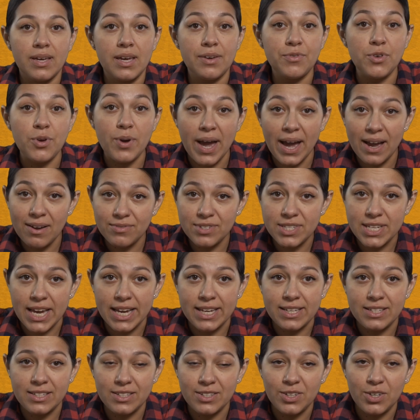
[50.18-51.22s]
If you have
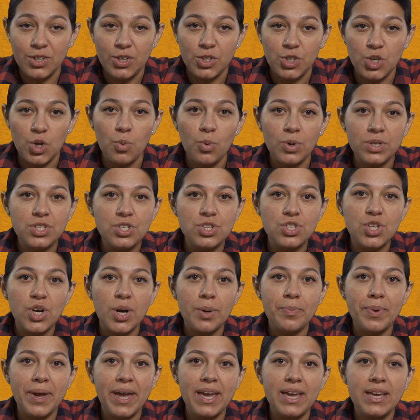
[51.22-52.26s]
debt, you'll want to
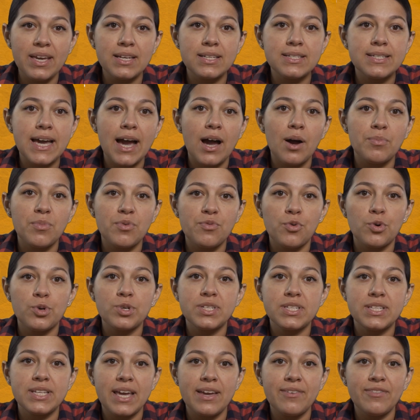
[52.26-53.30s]
start paying it down before
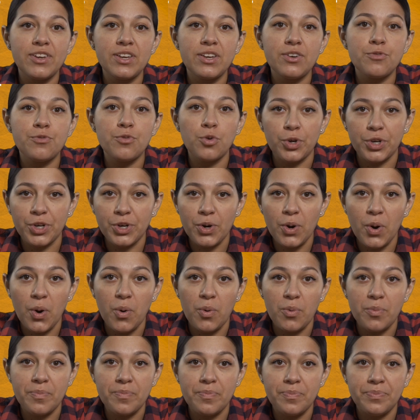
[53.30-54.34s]
saving for your
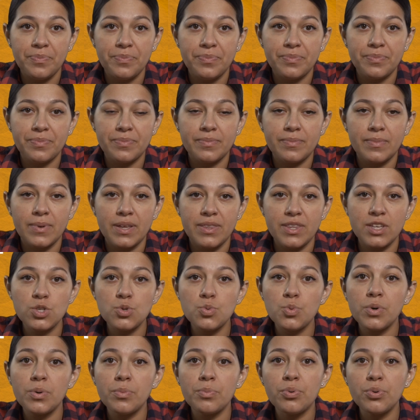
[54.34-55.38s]
home.
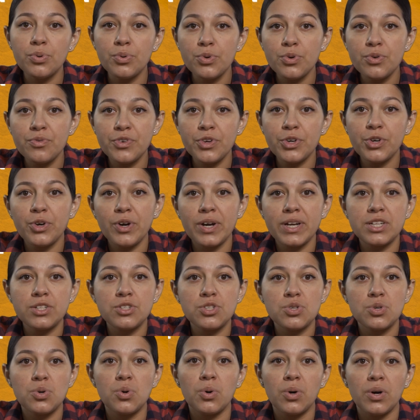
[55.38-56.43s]
This will improve your credit
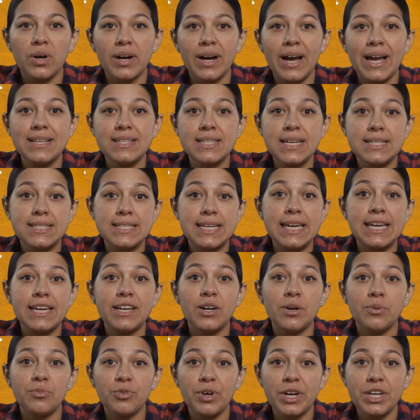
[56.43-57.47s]
score and
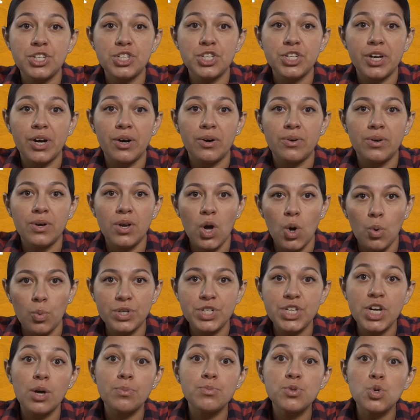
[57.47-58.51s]
debt-to-income ratio,
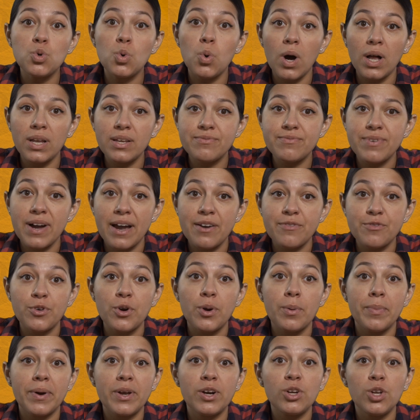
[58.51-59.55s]
which helps you qualify for
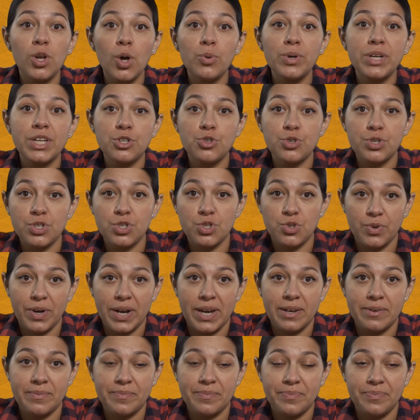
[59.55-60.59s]
a better loan interest
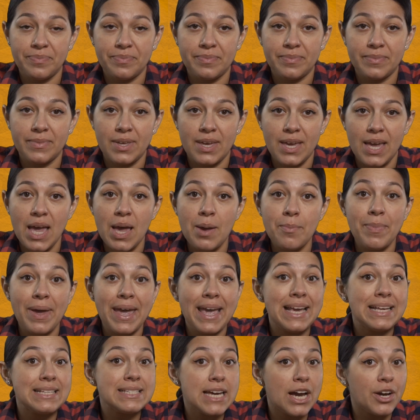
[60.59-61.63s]
rate.
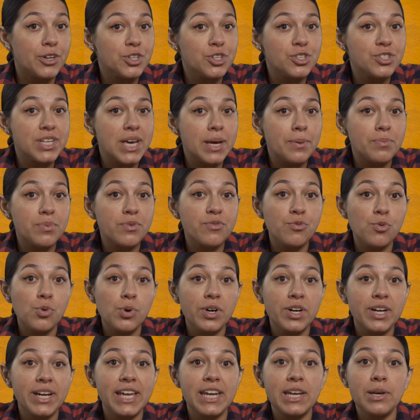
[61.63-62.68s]
Paying down your debt
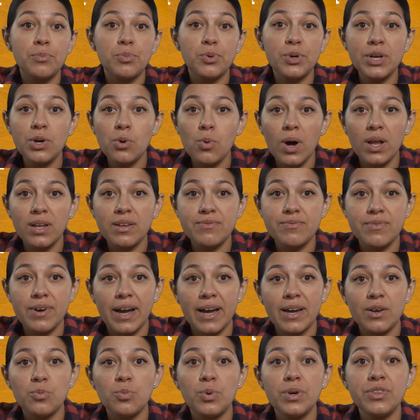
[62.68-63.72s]
before getting
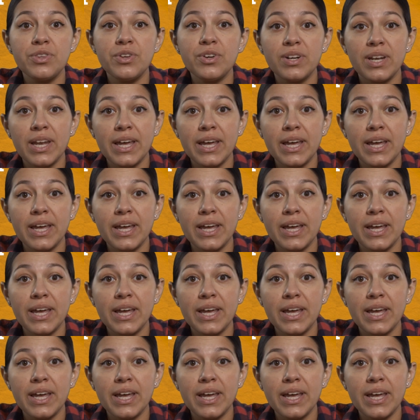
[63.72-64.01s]
pre-qualified with your